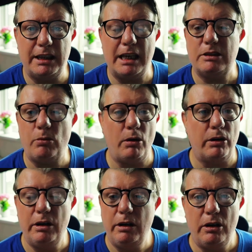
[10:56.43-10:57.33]
That's
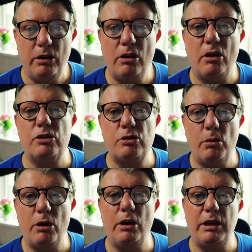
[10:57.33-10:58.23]
what God's
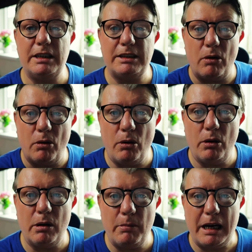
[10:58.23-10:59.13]
Word is
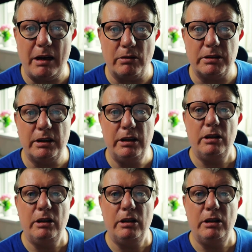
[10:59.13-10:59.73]
all about,